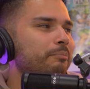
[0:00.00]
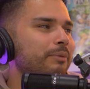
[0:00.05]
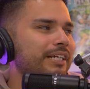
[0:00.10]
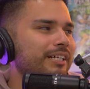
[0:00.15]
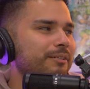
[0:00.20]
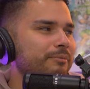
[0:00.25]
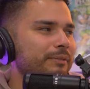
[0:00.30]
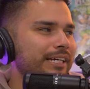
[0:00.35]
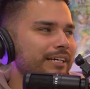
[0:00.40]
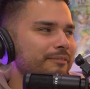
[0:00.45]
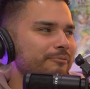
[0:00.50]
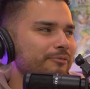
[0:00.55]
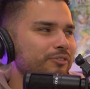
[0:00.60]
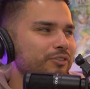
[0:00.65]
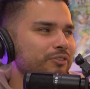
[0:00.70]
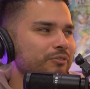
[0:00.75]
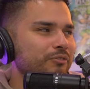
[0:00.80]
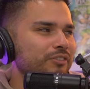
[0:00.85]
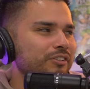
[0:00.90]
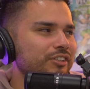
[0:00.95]
pickup game
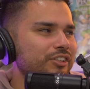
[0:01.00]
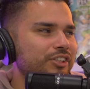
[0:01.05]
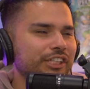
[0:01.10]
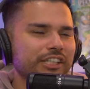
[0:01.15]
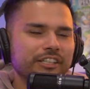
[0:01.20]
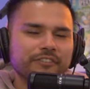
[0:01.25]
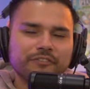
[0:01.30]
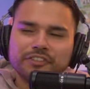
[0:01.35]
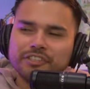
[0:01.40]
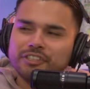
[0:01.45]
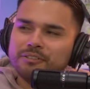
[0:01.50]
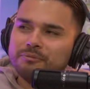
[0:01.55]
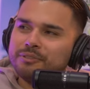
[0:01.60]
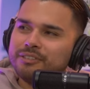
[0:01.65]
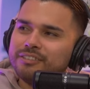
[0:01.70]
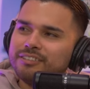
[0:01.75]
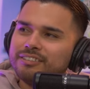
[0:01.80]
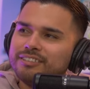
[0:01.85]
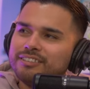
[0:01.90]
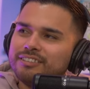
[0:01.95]
cheering for
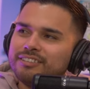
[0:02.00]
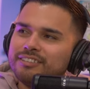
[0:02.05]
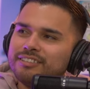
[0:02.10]
someone